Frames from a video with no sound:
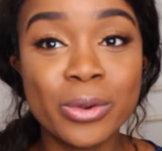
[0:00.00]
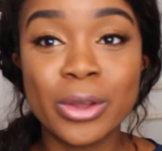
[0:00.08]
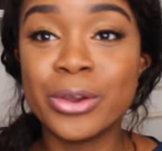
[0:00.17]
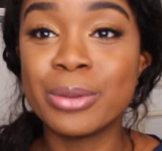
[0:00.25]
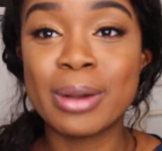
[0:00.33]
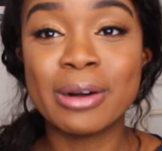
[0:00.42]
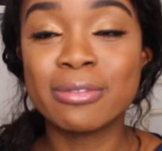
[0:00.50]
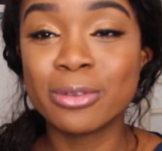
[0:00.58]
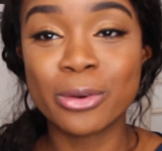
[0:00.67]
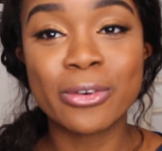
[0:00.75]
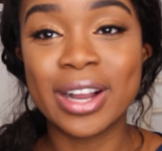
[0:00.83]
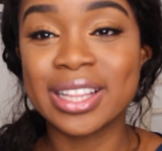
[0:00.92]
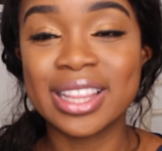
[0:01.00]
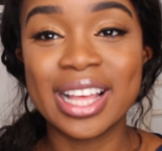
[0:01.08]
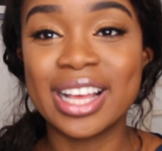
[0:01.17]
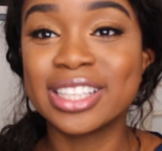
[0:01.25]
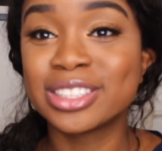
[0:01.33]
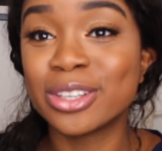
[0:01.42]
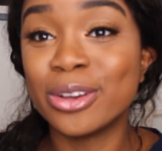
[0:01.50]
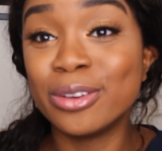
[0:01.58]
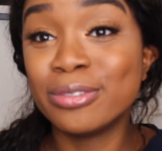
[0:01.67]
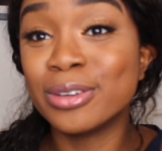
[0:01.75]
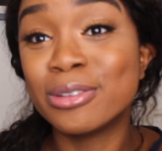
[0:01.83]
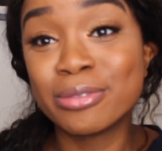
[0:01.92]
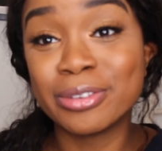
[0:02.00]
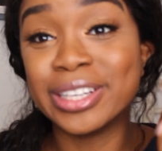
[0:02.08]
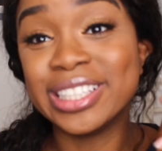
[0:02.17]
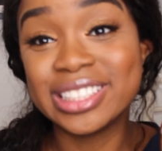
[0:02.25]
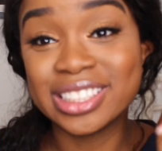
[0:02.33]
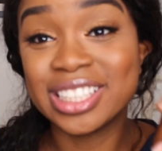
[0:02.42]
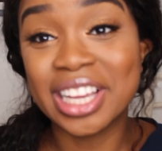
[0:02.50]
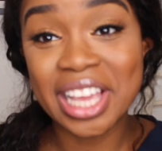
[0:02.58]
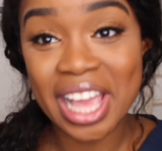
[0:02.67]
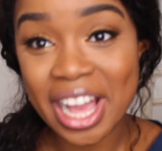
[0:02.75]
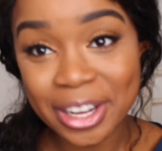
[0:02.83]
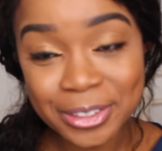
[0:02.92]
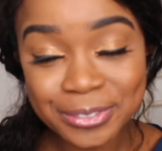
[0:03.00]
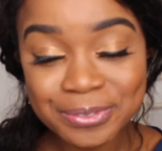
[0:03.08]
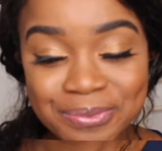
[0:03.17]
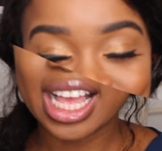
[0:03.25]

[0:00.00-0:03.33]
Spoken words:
load about fluoride there, so feel free to check it out.